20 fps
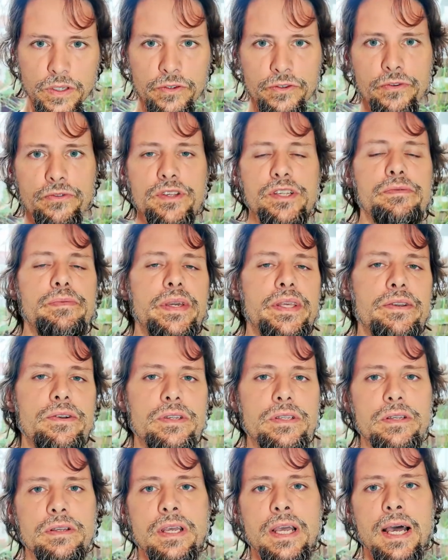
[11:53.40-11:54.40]
through these
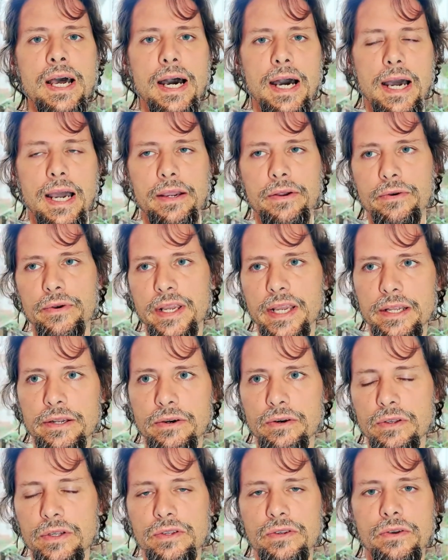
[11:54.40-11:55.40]
videos, I create
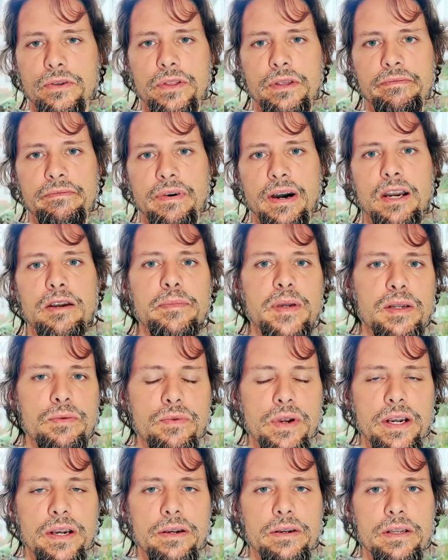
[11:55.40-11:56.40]
also the environment
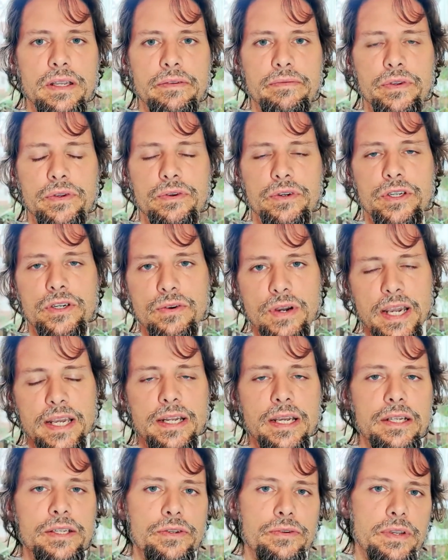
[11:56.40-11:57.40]
where if you're
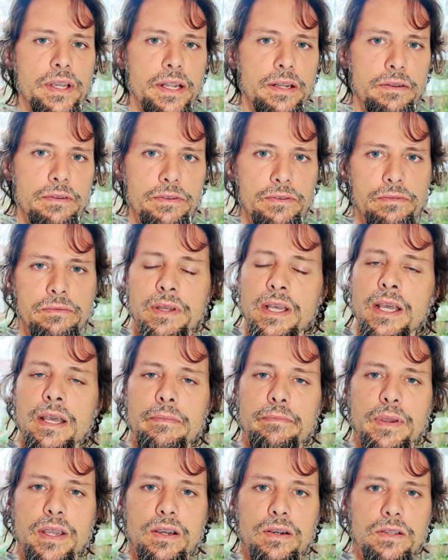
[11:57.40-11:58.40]
trying it,
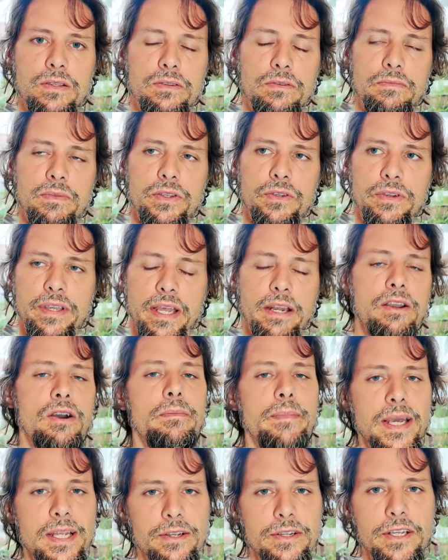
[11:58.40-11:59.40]
because you can
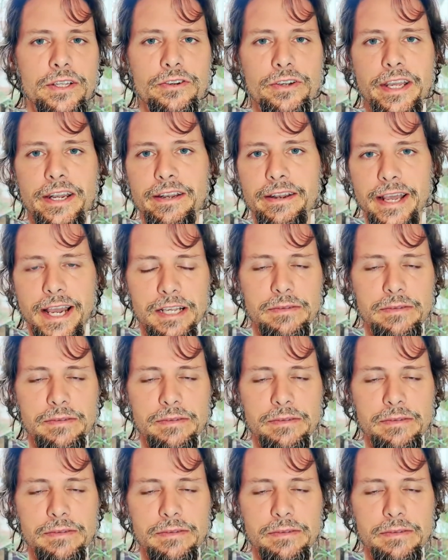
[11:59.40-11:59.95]
comment it, you can